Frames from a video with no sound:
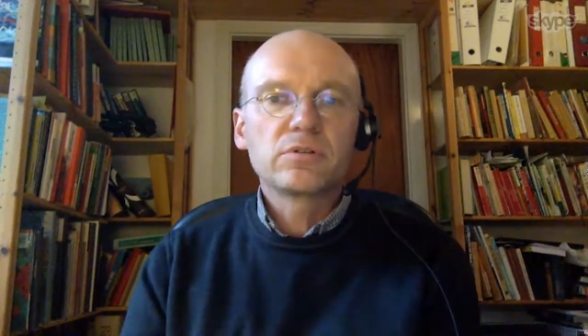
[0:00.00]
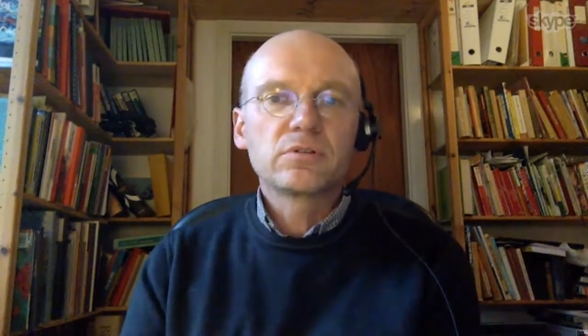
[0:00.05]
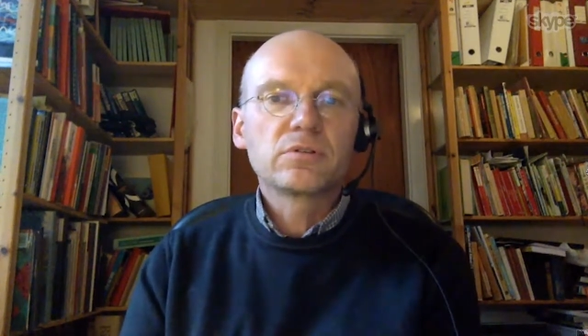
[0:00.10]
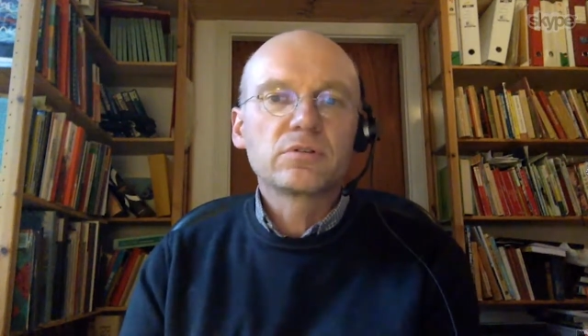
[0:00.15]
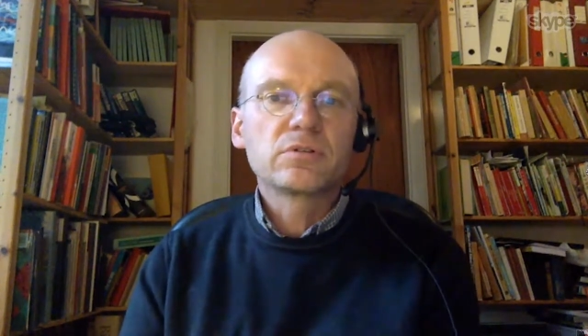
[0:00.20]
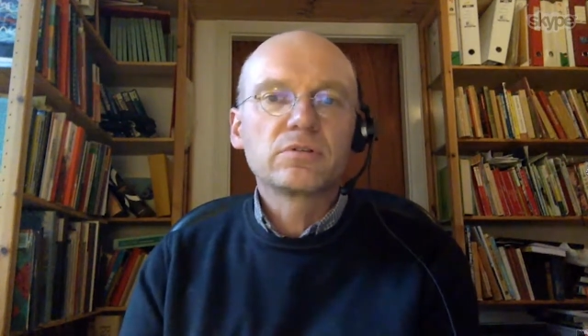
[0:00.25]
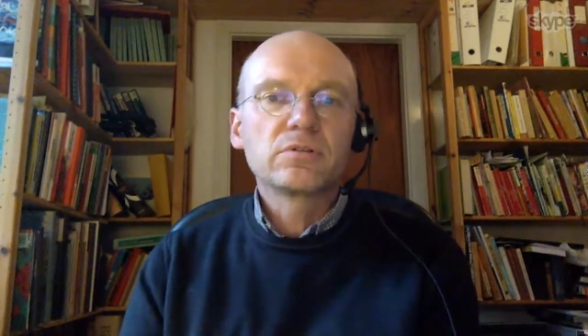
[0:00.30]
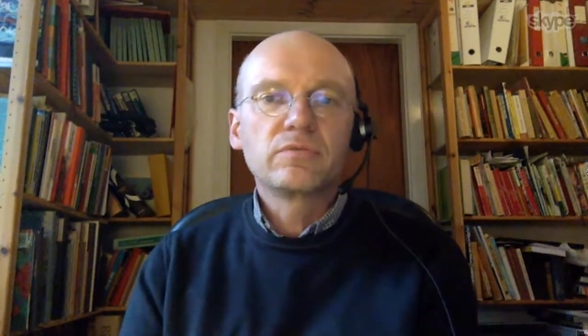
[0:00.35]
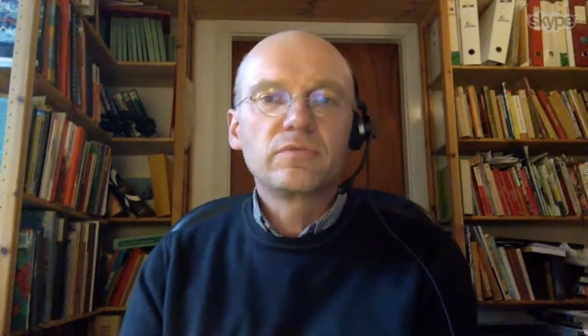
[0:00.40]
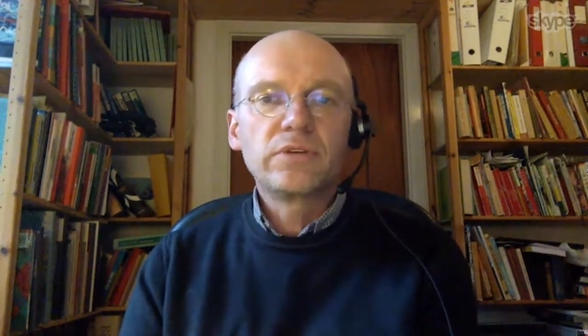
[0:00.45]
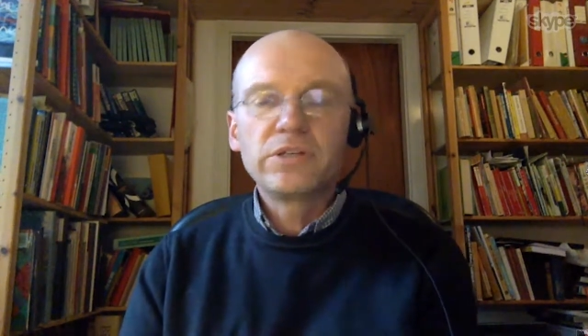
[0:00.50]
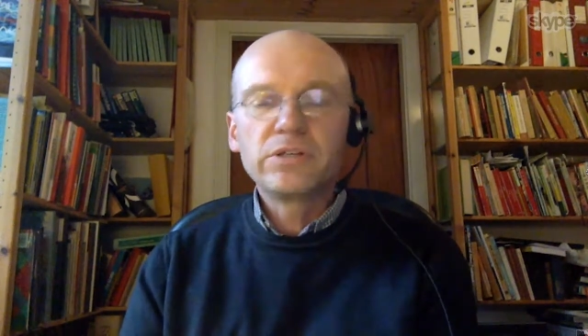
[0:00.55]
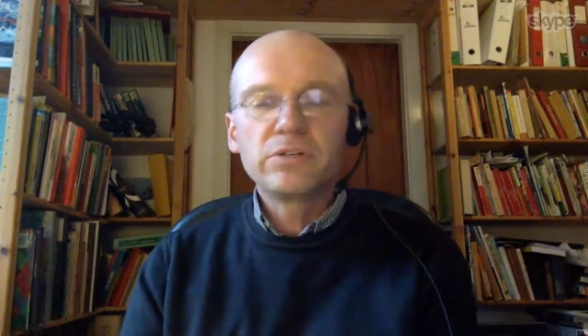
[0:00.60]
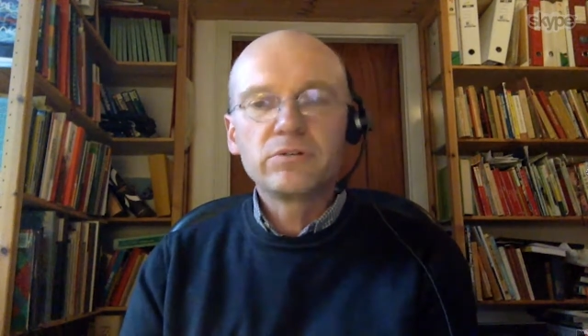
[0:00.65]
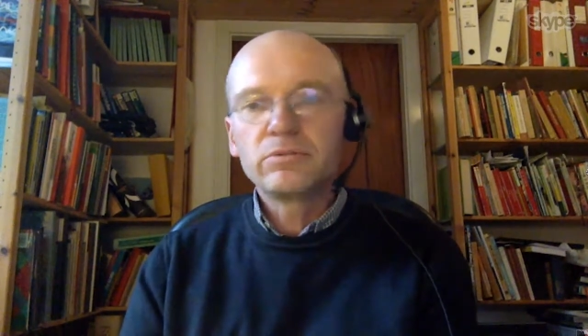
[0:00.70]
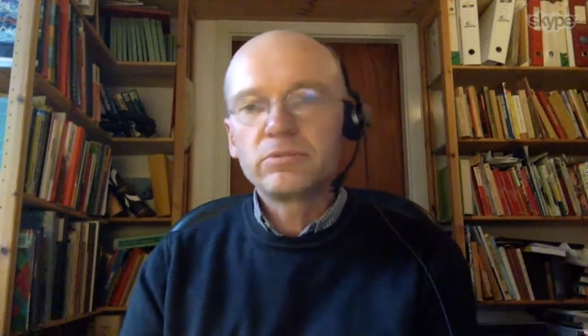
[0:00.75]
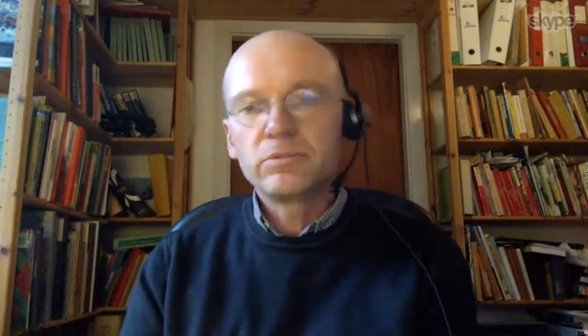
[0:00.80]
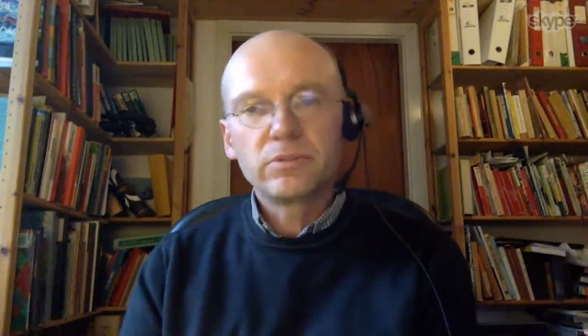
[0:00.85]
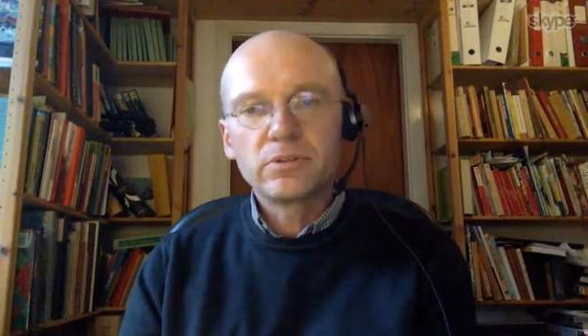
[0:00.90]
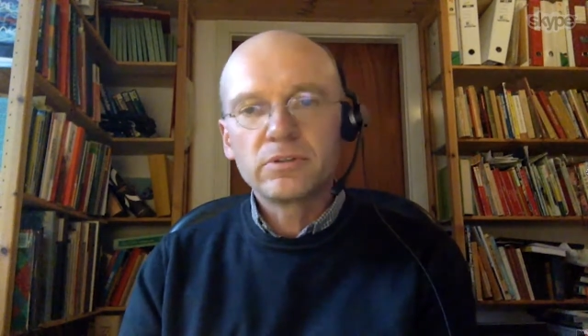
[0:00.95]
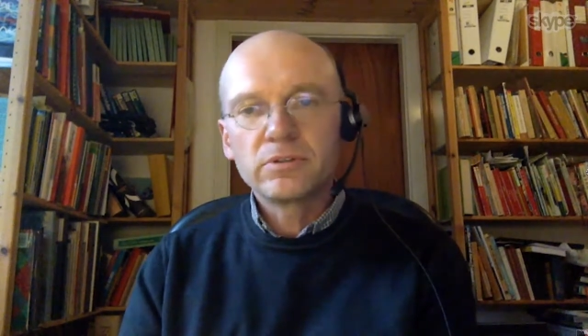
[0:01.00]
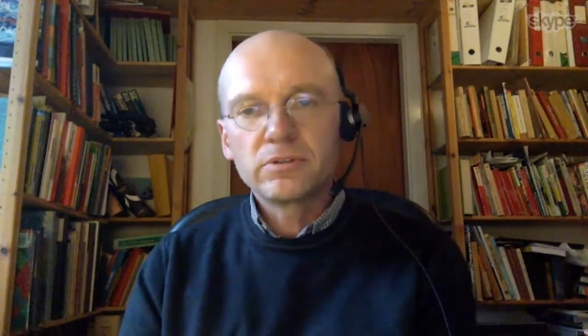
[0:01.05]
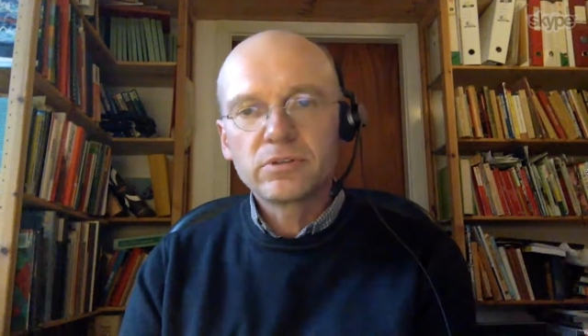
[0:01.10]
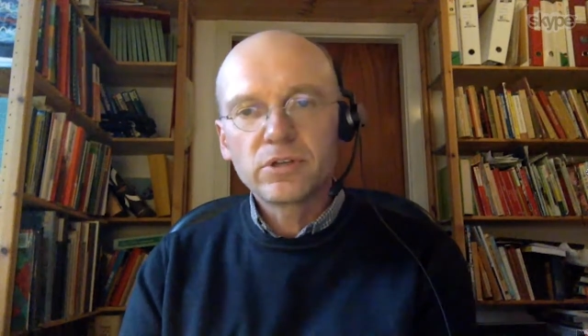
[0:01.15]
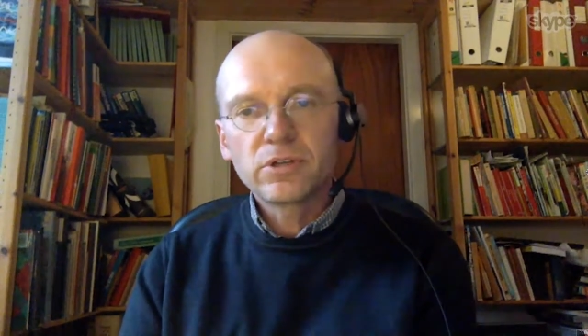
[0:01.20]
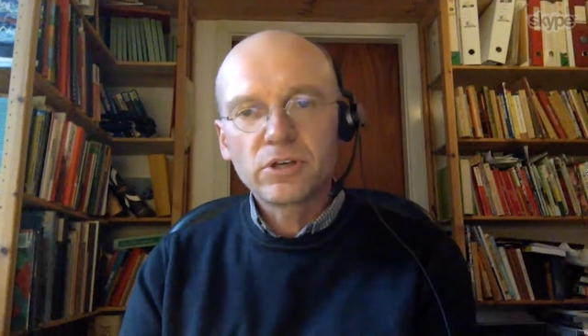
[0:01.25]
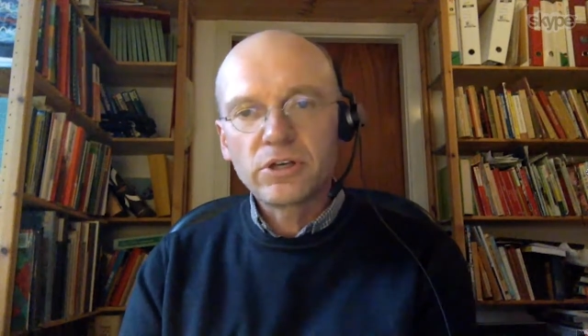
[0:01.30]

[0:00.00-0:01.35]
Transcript: this uh, video uh,